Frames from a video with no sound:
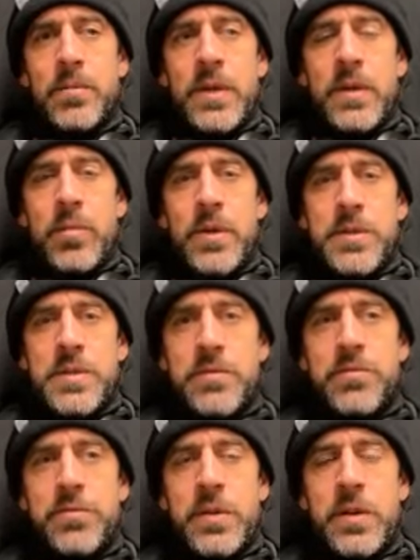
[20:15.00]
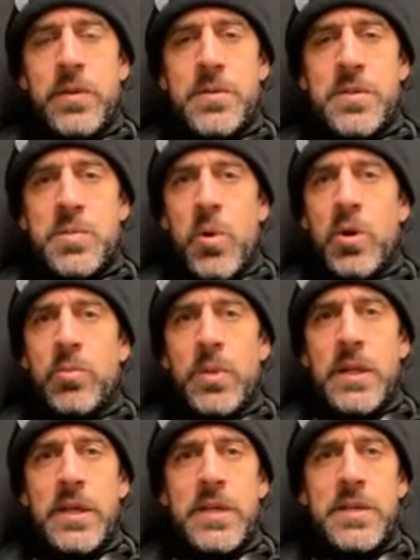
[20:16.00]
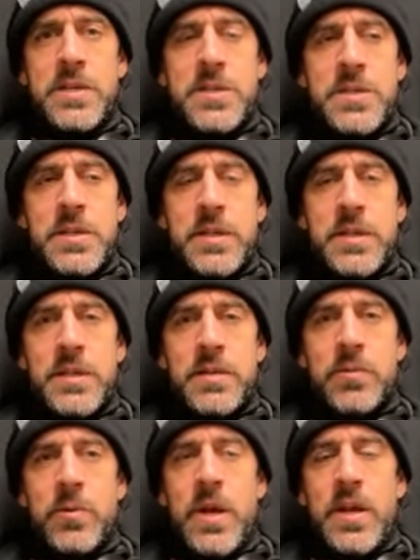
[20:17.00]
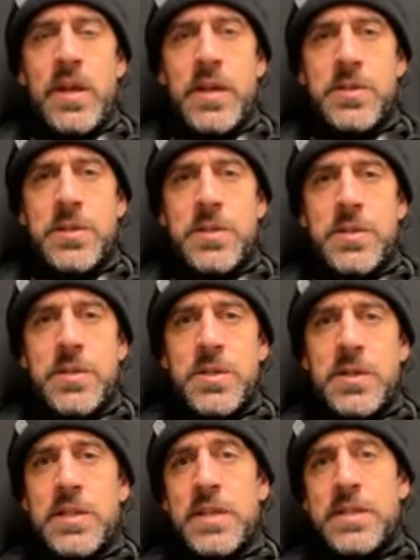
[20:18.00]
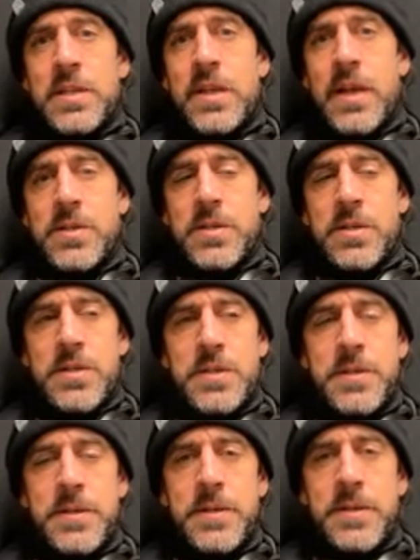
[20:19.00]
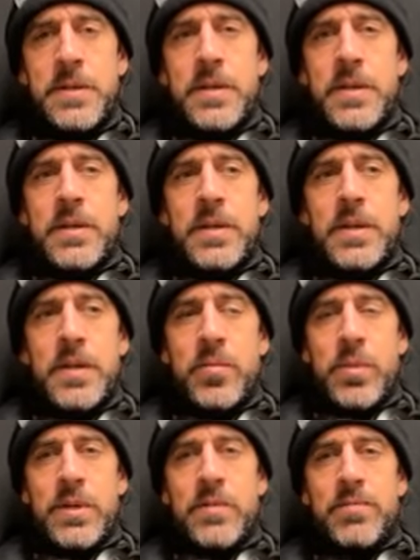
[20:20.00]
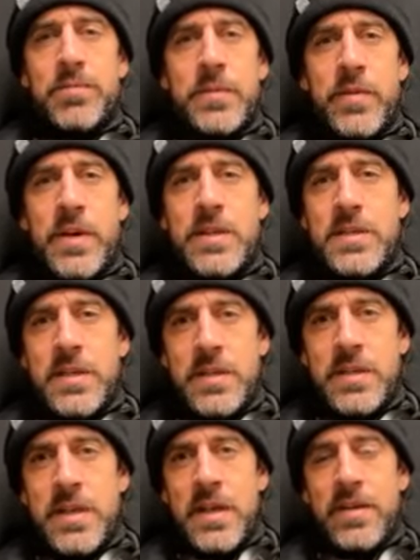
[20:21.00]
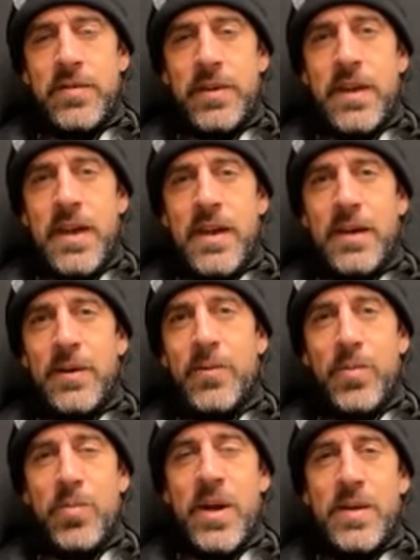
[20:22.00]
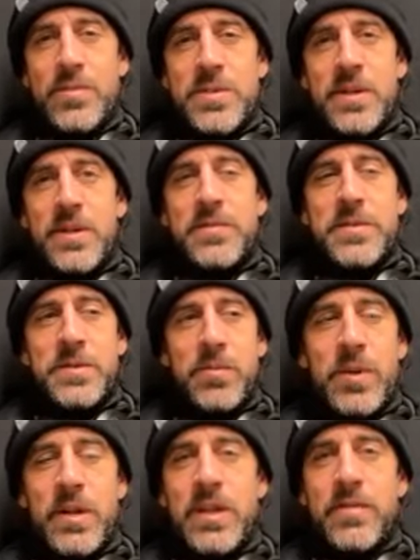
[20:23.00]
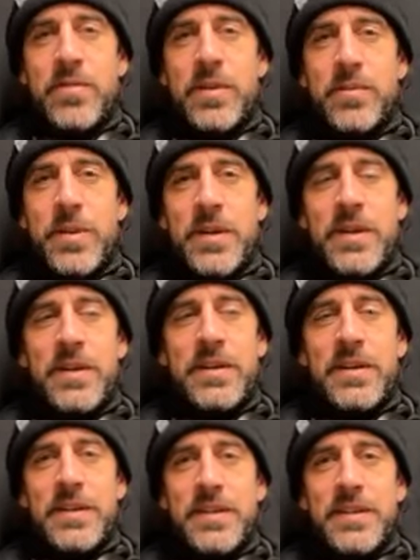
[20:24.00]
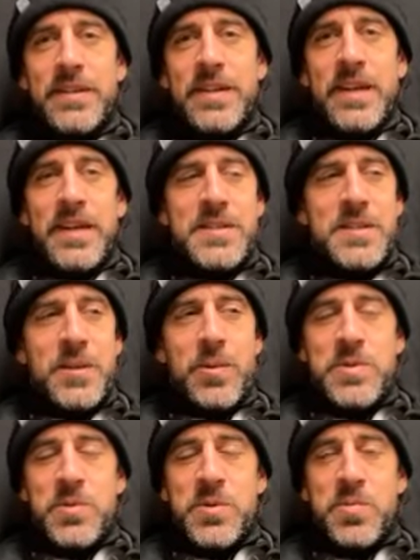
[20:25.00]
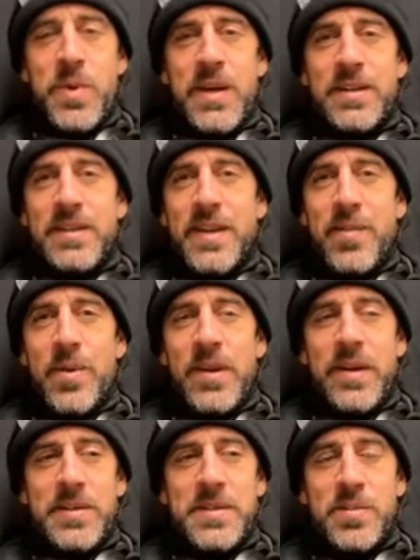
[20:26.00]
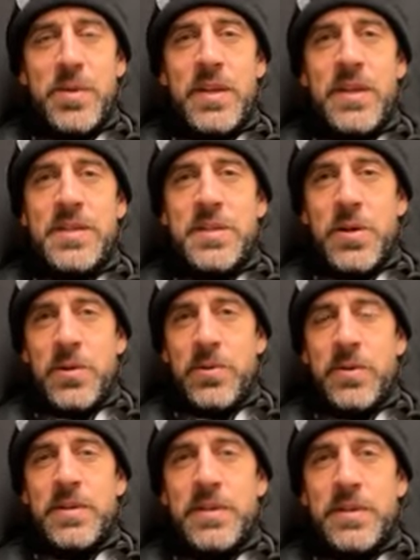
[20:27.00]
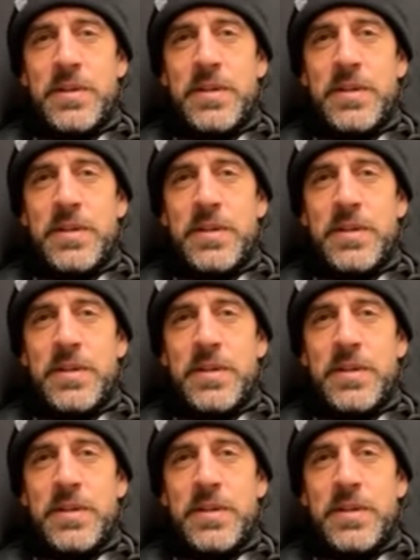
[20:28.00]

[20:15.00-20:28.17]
made a bunch of, you know, smart plays, great catches, contested catches. But Devontae is kind of in a category by himself. So I'm going to leave him there. And it's no disrespect to anybody else, but he's earned